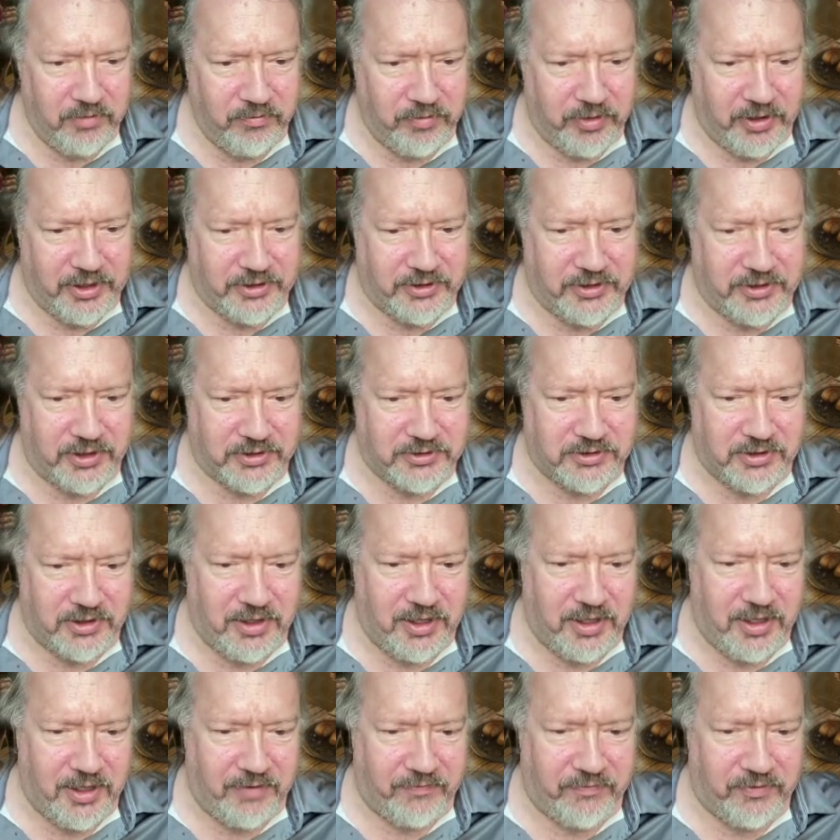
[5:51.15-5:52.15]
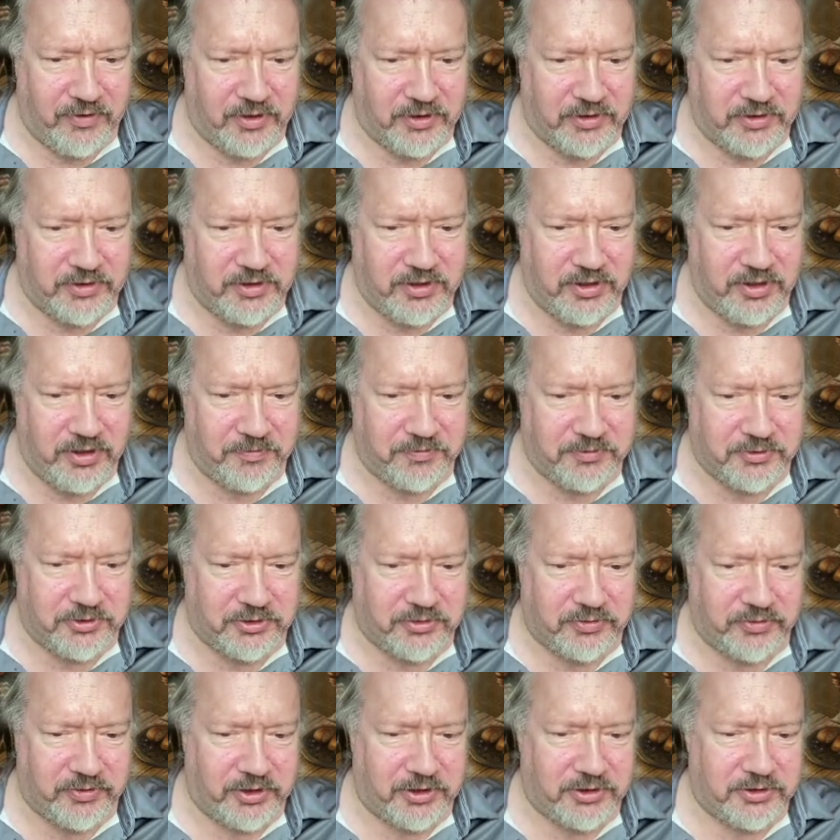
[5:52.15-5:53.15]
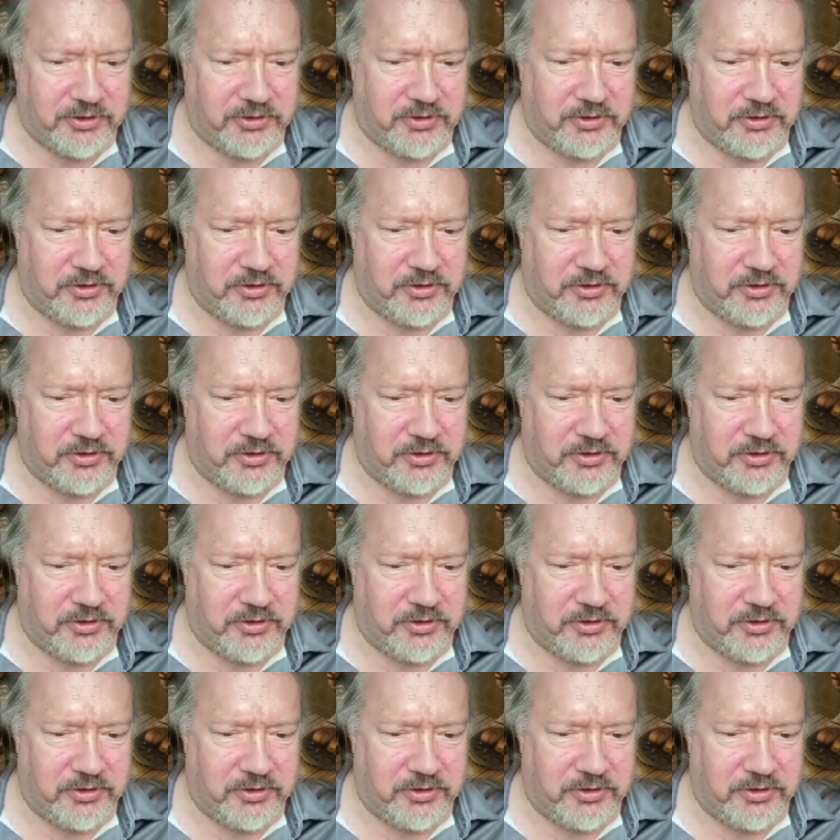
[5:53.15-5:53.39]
but it doesn't have a Tips Tricks